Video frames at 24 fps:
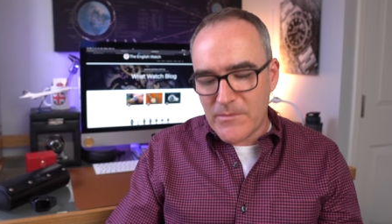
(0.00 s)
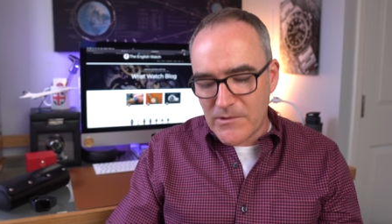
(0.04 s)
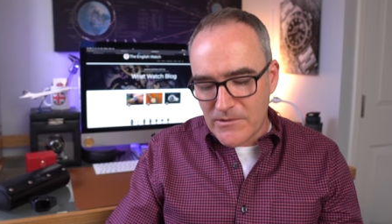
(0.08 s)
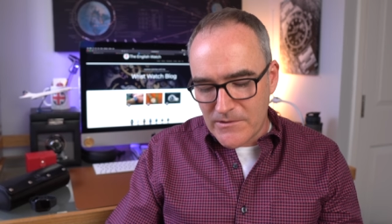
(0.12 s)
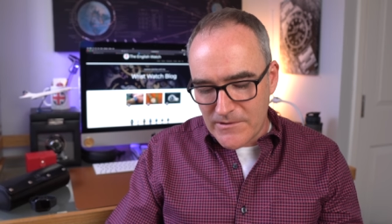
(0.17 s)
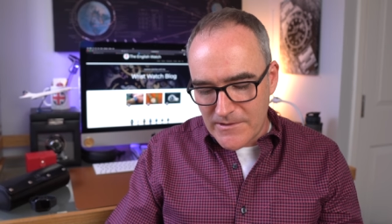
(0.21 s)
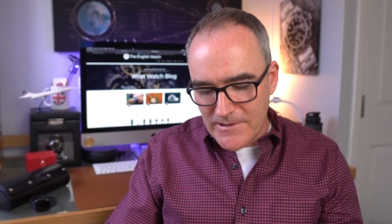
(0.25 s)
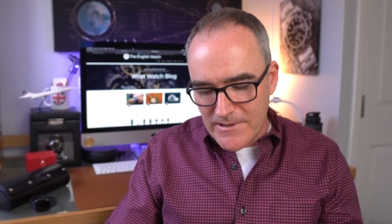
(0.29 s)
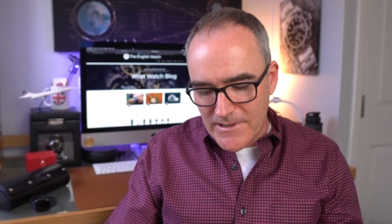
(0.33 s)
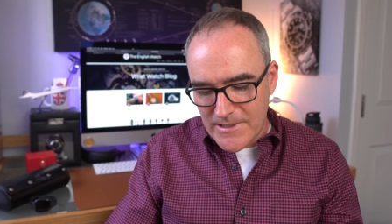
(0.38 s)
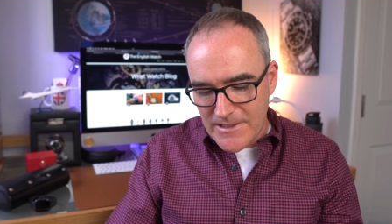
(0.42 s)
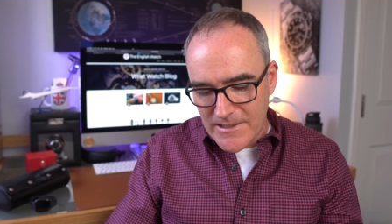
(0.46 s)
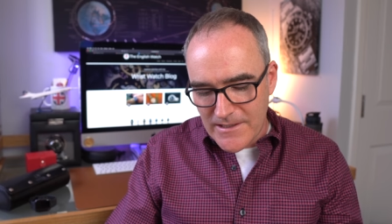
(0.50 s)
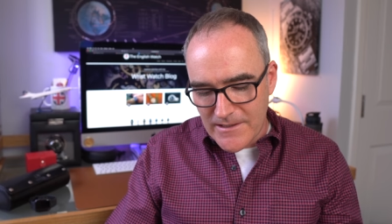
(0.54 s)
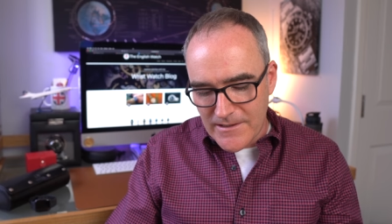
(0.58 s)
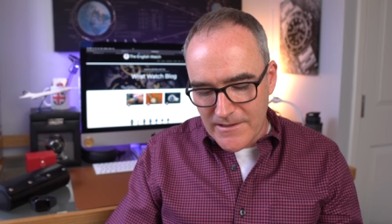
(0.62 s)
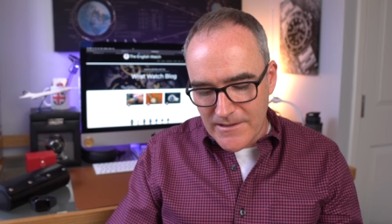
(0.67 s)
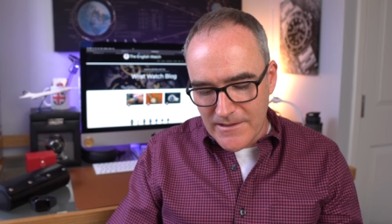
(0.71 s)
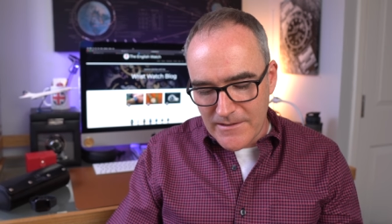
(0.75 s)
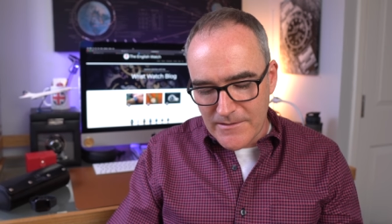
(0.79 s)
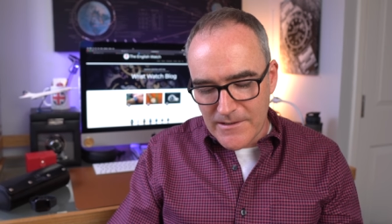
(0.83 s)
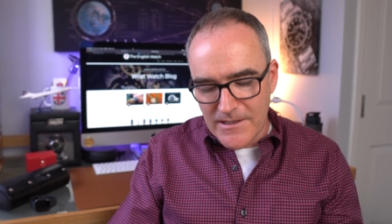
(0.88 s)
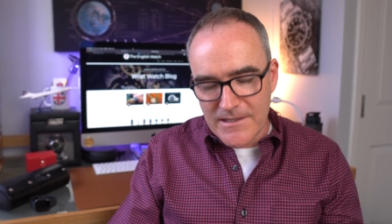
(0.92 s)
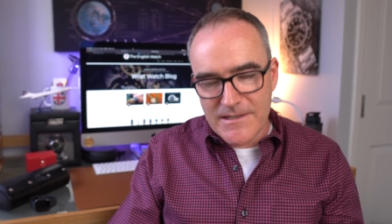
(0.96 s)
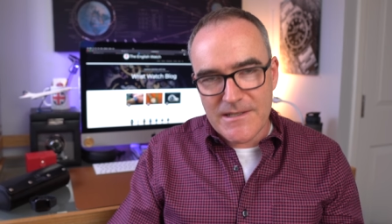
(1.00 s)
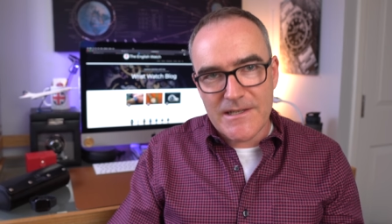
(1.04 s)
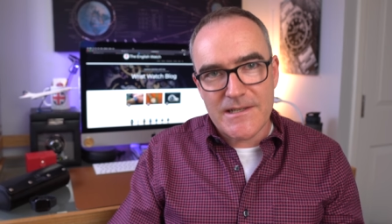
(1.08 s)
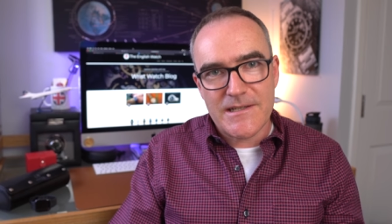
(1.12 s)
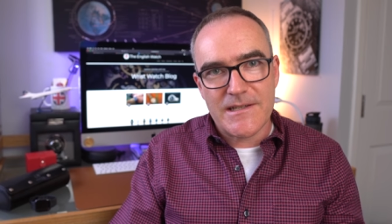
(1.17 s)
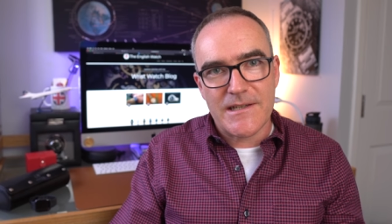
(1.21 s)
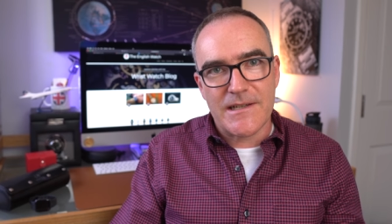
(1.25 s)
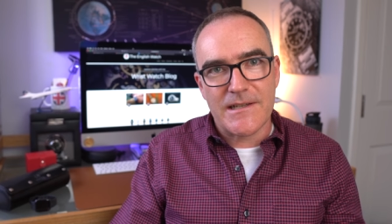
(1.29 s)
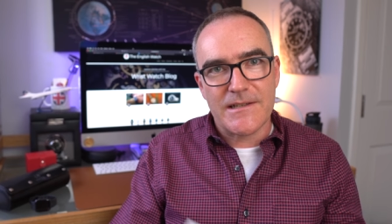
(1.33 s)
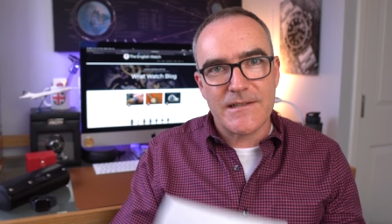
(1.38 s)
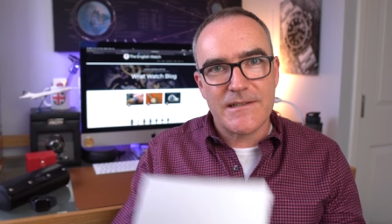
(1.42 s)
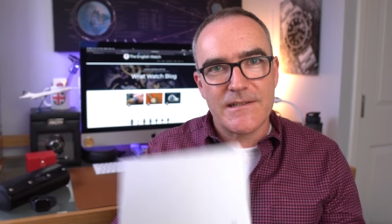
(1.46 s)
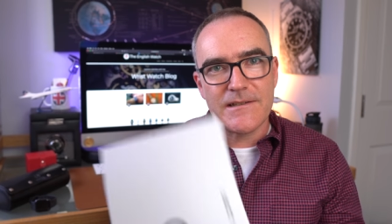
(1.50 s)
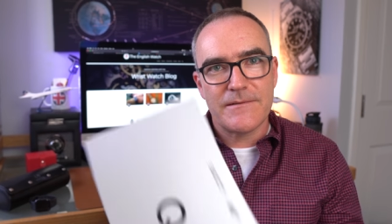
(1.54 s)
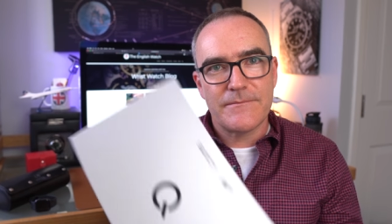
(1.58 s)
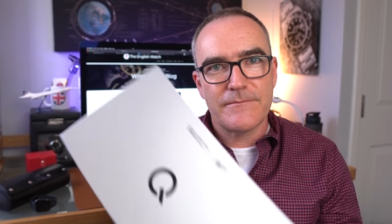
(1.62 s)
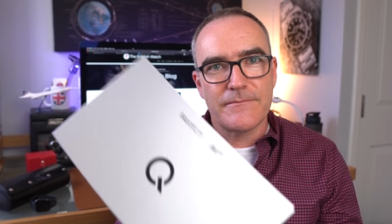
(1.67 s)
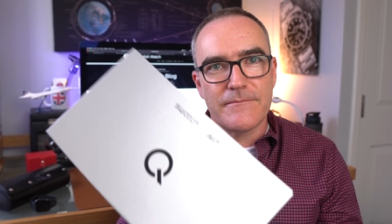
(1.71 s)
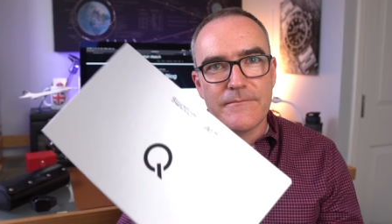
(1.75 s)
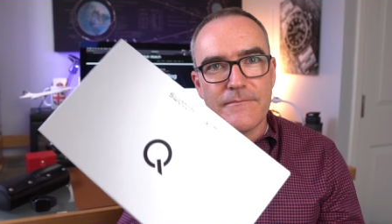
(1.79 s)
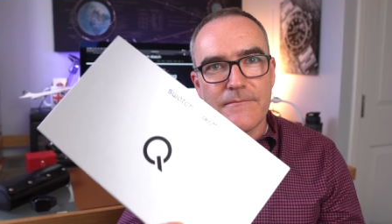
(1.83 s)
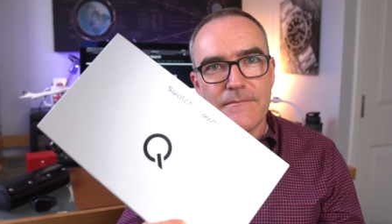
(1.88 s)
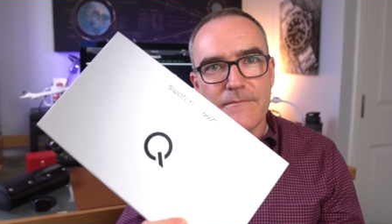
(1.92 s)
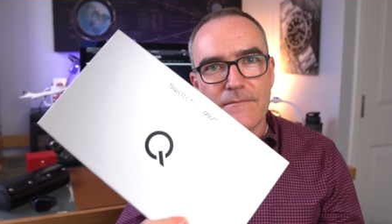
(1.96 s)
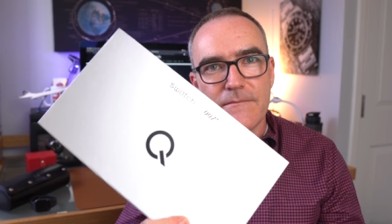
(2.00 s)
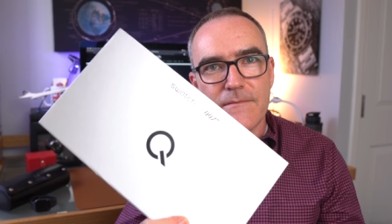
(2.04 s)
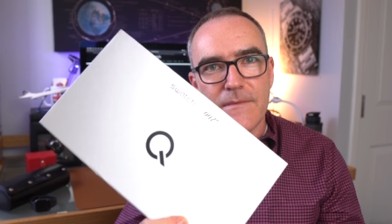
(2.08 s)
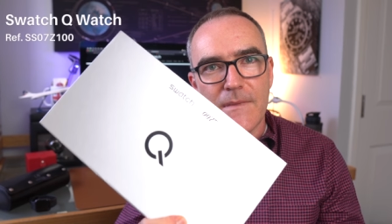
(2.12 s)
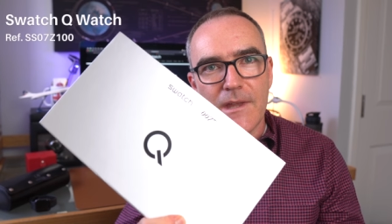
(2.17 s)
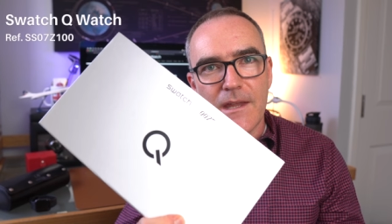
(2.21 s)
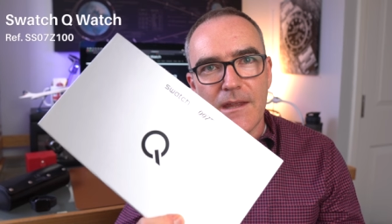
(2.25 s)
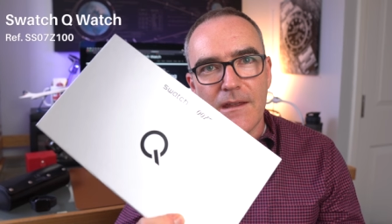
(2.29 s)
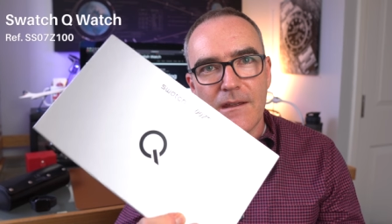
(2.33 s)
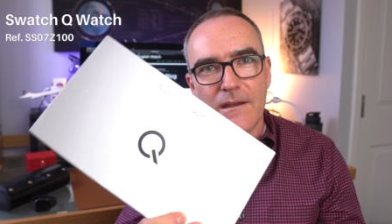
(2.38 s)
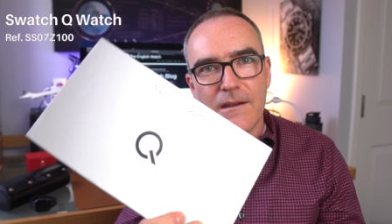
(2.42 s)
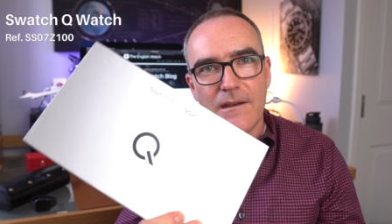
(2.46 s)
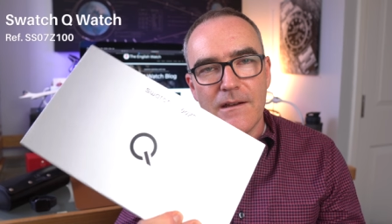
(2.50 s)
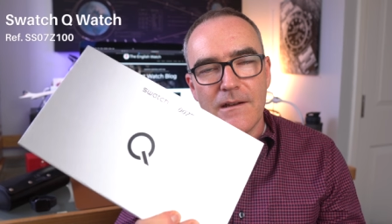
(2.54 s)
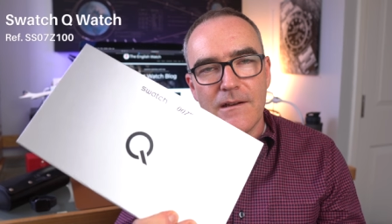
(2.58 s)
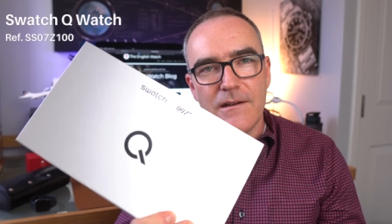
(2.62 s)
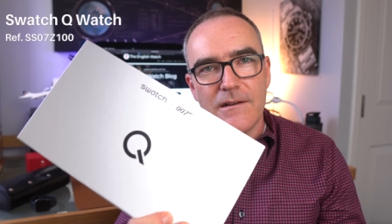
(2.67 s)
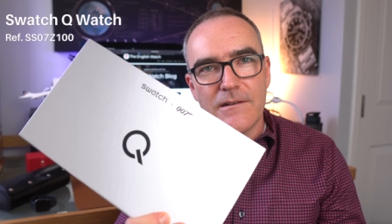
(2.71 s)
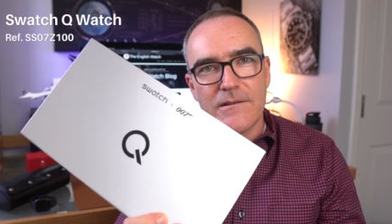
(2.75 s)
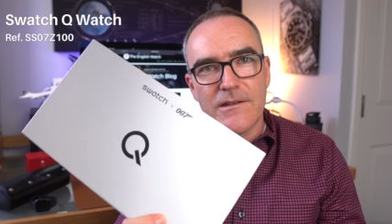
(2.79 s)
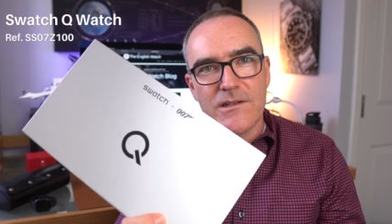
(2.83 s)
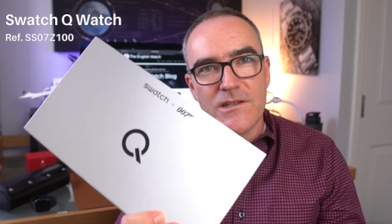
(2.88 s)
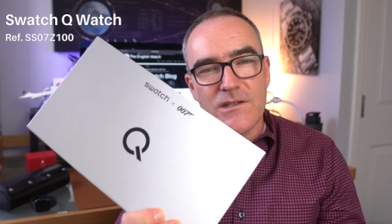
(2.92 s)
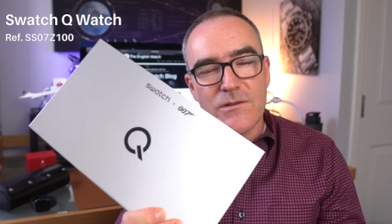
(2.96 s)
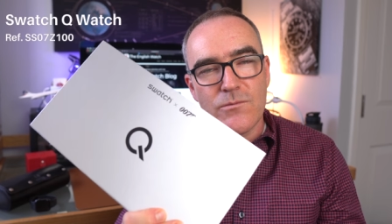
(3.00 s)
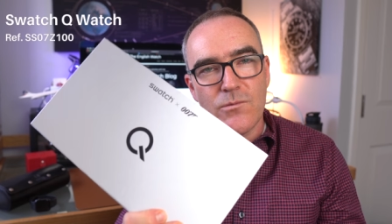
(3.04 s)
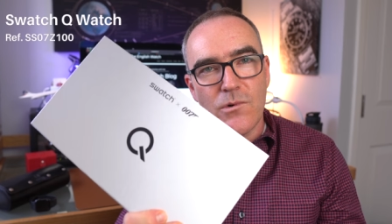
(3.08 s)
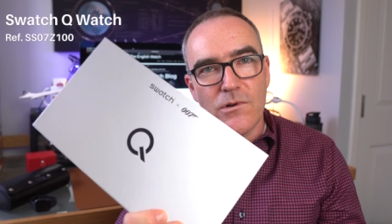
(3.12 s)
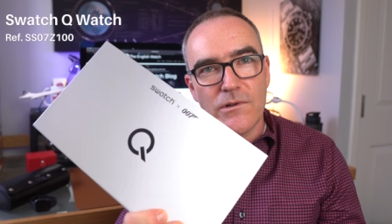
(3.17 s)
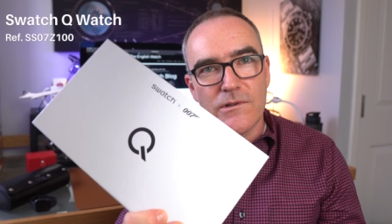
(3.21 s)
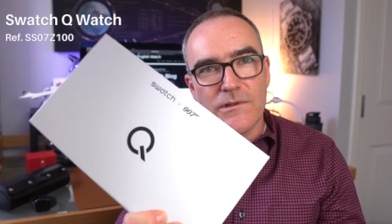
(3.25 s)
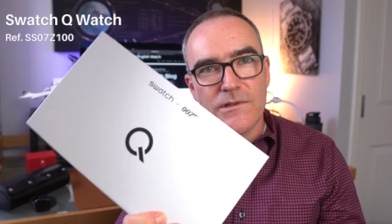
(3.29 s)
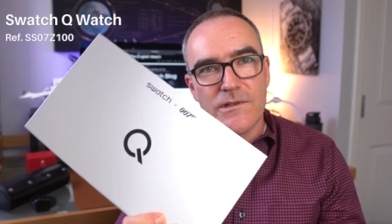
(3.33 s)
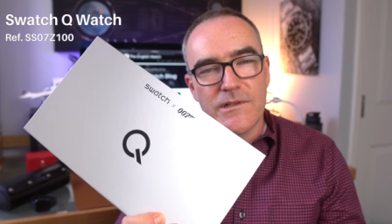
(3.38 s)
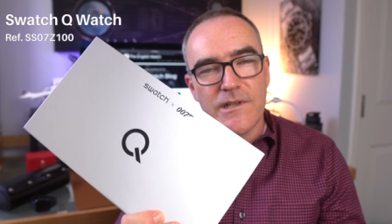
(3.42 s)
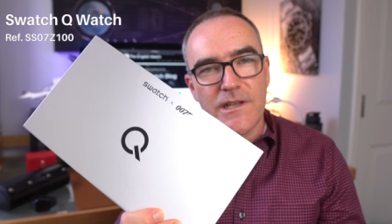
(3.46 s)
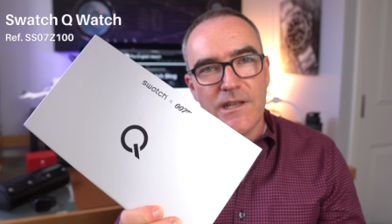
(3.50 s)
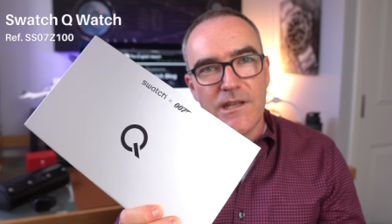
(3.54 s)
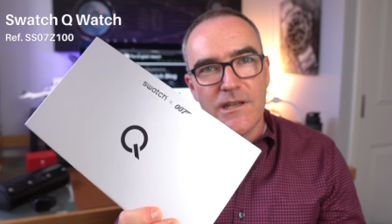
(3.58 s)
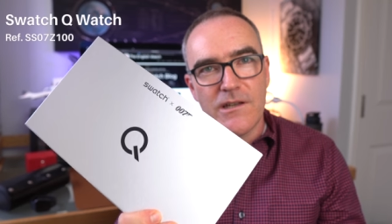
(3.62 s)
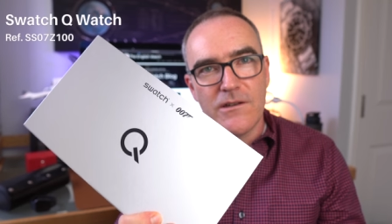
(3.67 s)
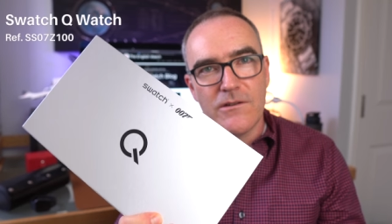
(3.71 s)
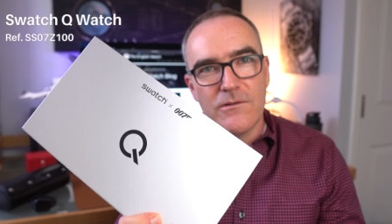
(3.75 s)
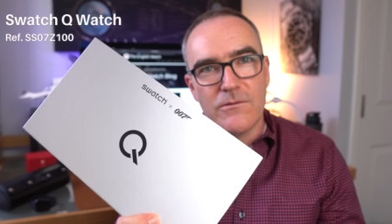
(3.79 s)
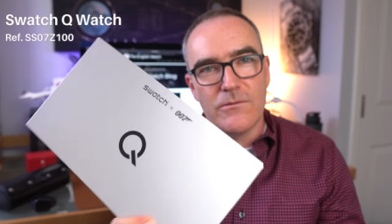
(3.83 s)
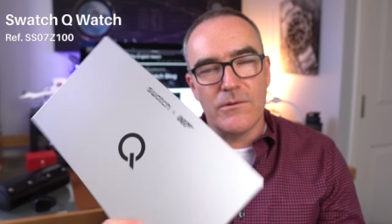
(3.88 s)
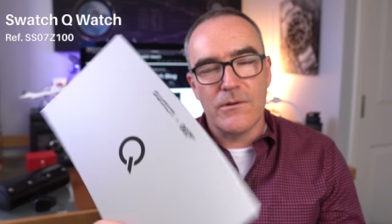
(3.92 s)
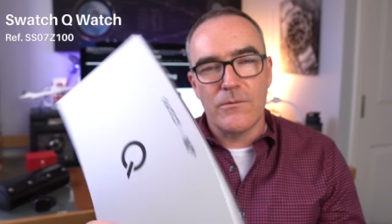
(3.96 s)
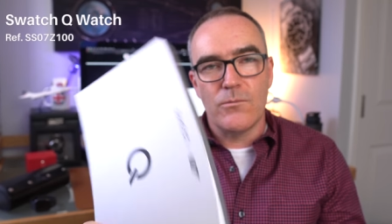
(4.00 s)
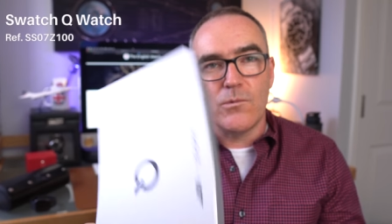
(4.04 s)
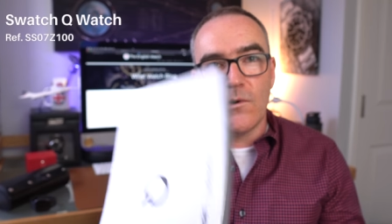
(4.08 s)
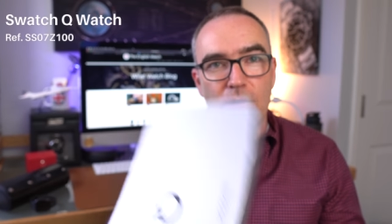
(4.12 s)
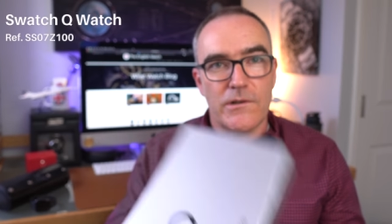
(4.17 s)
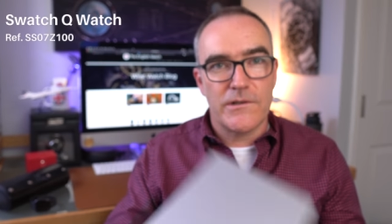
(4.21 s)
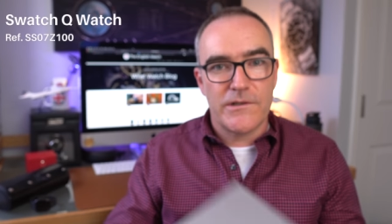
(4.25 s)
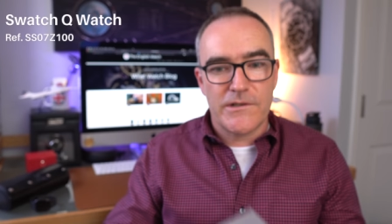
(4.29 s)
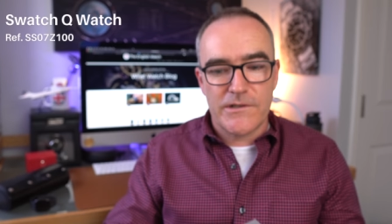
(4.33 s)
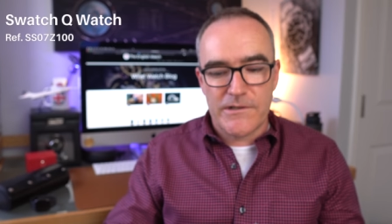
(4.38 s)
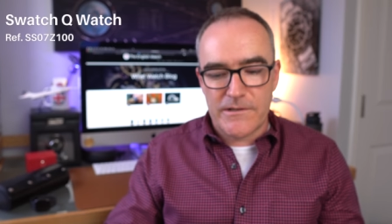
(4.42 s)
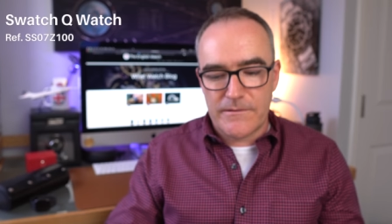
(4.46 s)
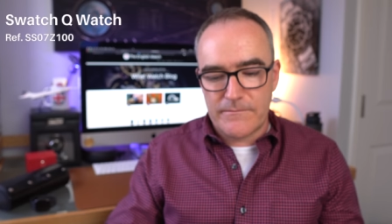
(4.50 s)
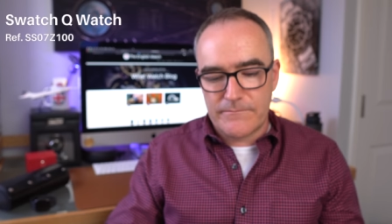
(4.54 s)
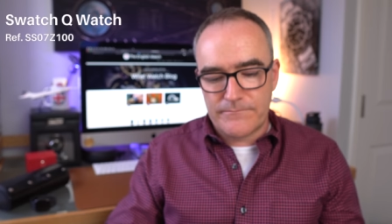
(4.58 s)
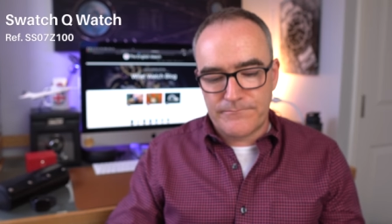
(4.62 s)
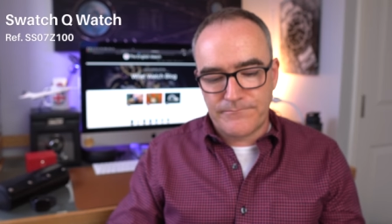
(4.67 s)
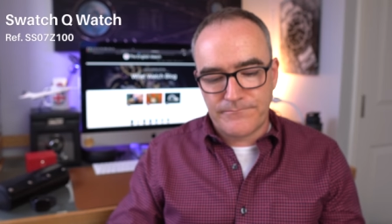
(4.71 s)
Bond because uh, this is the Swatch Q watch.